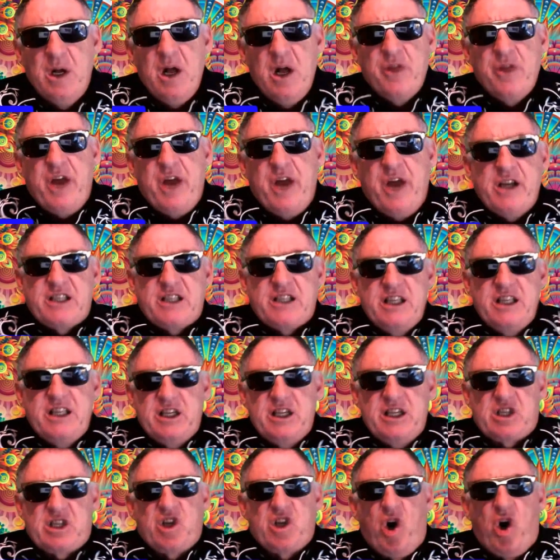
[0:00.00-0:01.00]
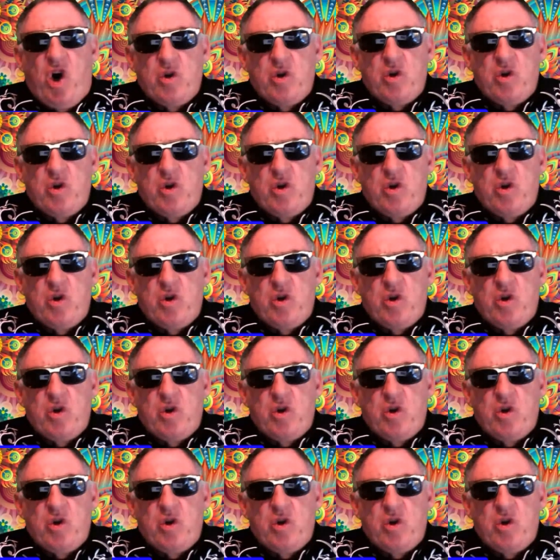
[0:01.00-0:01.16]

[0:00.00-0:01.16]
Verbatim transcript: Those things sold in